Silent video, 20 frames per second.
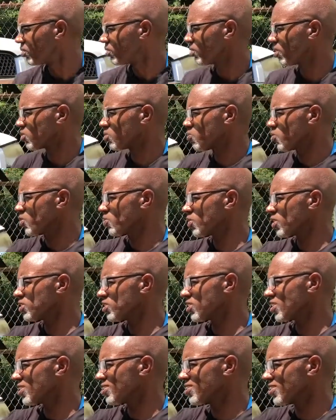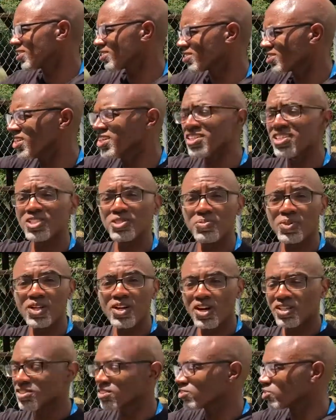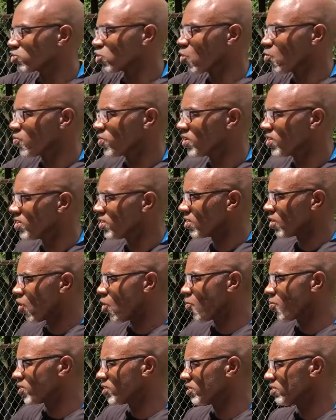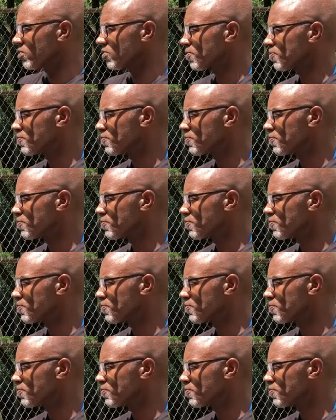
that's pretty much it. It's just tedious because there's so many openings.